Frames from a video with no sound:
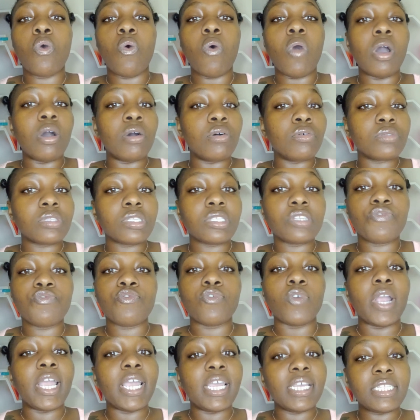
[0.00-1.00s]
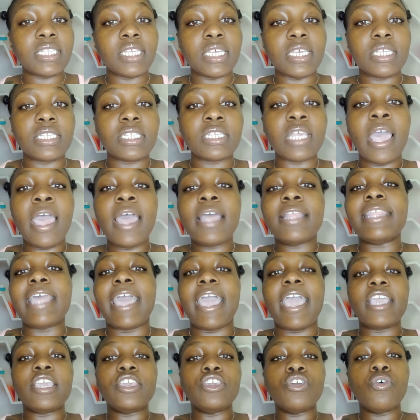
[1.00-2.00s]
quotes, phrases
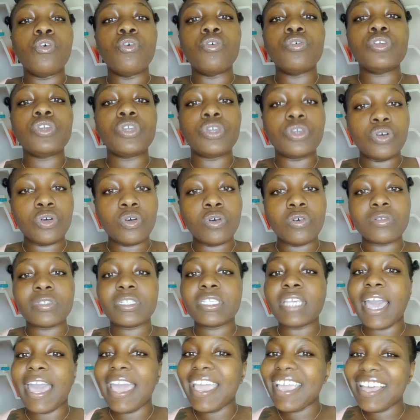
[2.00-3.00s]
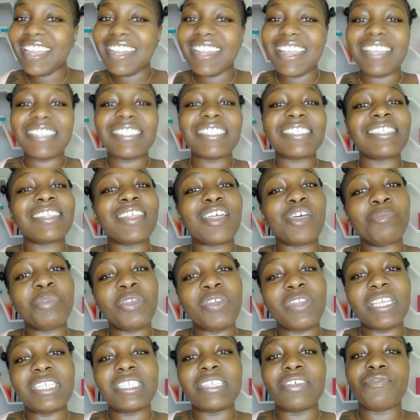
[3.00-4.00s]
that you use, hey, Alexis Love
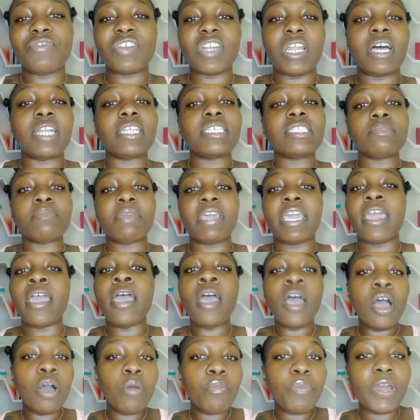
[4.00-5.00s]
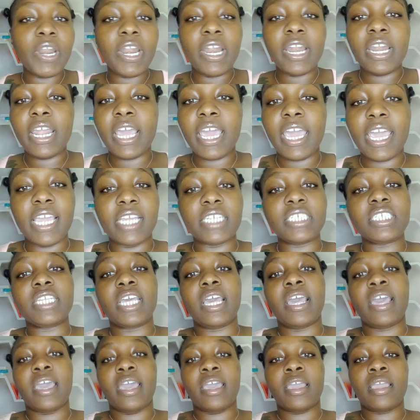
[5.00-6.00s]
Beauties and Flawless Man, put it in the
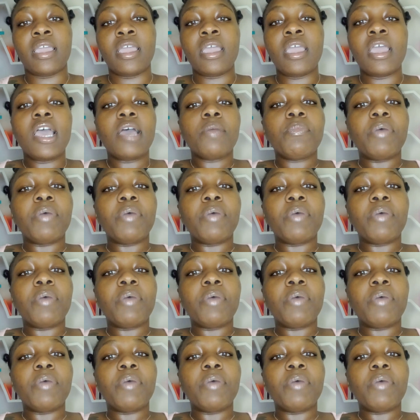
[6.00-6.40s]
hashtag.